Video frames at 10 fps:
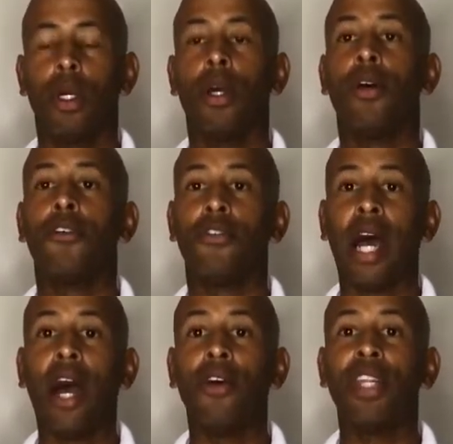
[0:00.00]

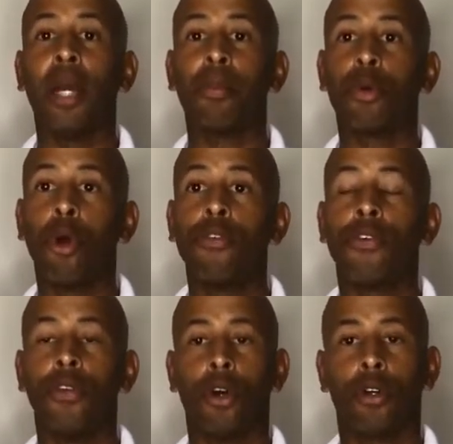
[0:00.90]
File that proof of
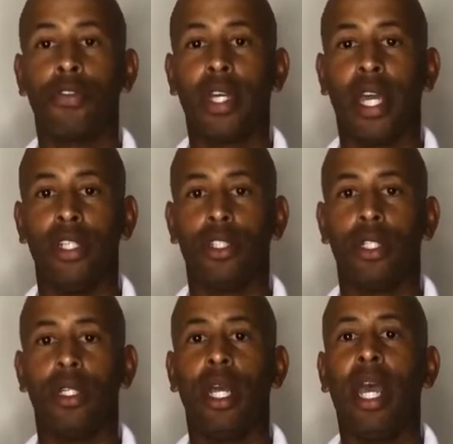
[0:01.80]

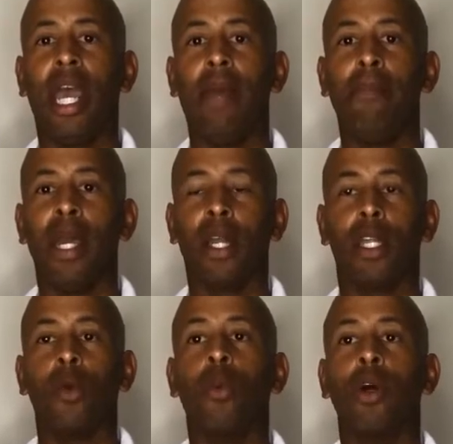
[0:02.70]
notification and
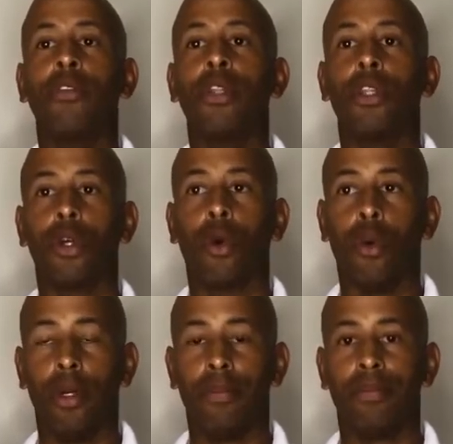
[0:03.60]
mailing with the
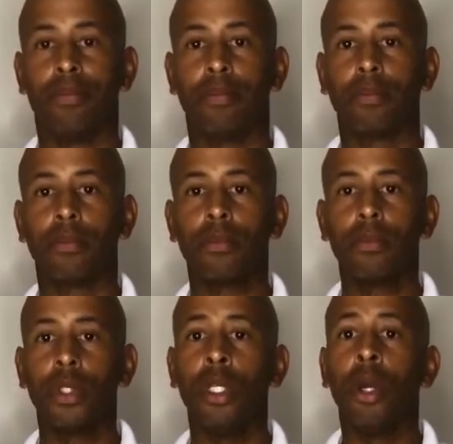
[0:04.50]
court.
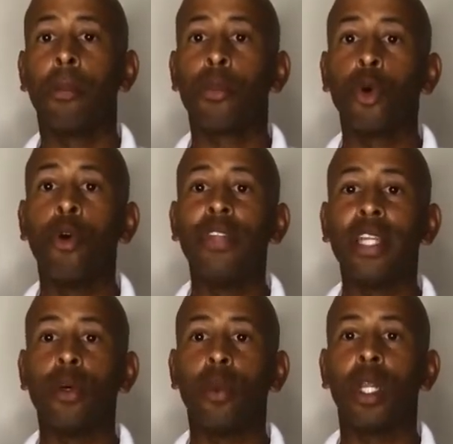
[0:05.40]
Prove
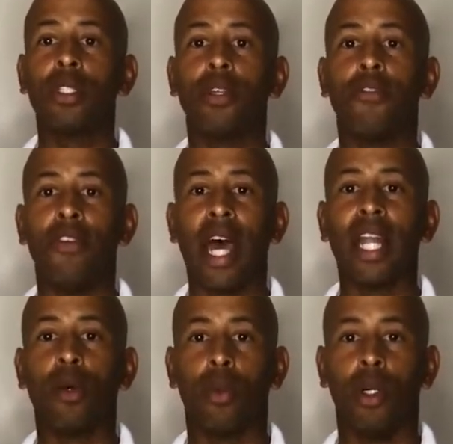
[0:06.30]
that the will is a
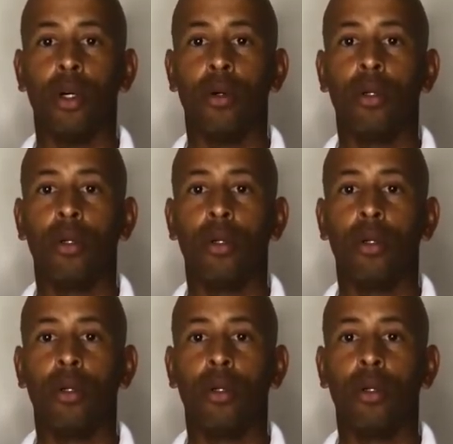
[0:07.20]
valid will.